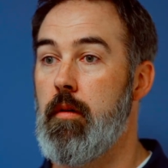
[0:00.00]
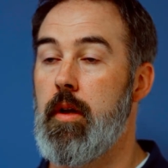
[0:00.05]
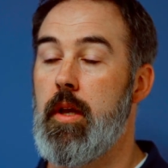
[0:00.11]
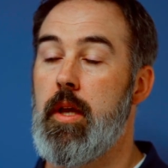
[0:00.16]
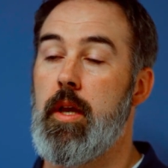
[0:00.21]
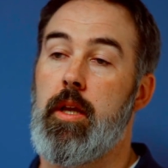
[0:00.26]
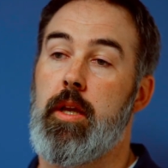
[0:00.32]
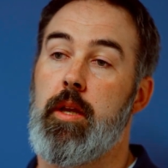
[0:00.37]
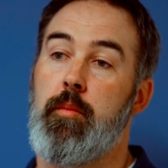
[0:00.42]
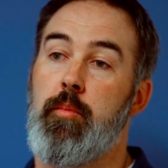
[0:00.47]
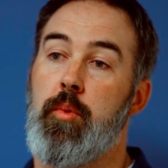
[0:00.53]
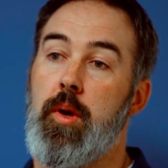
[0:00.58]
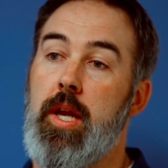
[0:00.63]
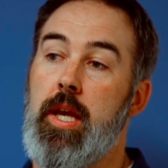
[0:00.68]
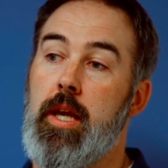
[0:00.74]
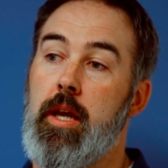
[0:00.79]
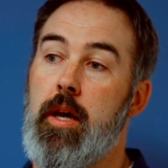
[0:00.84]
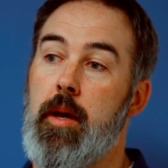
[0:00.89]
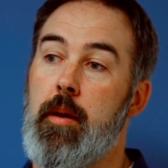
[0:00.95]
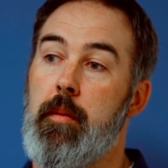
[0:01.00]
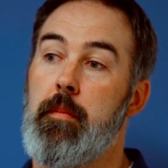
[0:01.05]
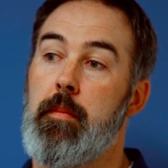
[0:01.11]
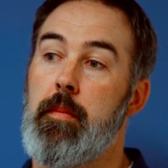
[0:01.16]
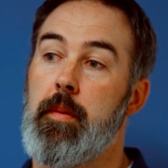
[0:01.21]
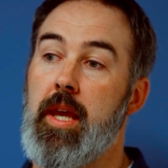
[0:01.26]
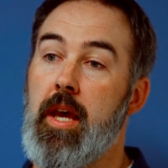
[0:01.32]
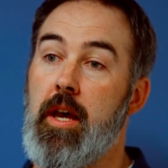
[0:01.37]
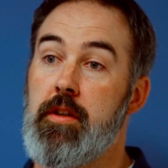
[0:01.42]
it can break up
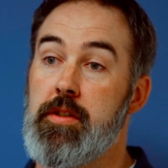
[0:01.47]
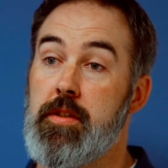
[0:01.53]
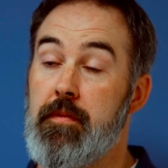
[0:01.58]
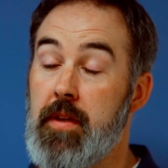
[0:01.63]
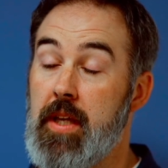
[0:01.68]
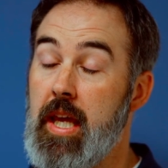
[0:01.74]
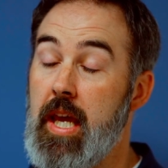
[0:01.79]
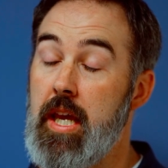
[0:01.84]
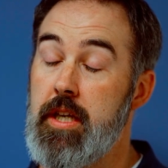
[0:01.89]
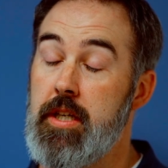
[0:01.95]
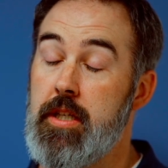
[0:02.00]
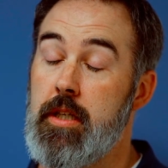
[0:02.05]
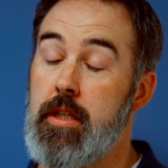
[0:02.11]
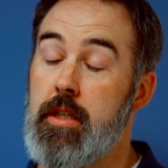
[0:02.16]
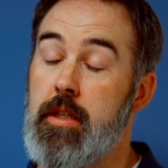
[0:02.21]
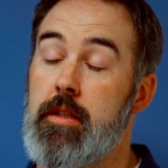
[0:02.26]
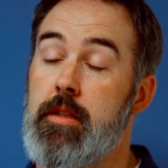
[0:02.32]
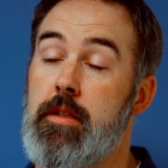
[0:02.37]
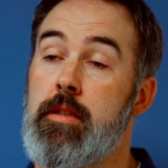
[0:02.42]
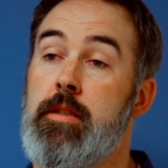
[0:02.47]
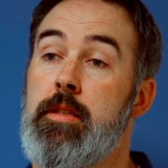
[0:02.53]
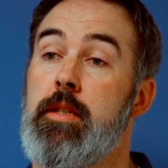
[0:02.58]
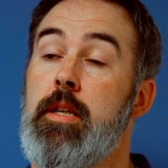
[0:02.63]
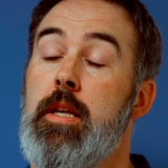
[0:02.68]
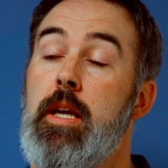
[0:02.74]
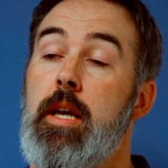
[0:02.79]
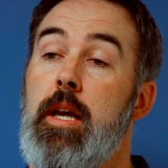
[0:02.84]
calcifications,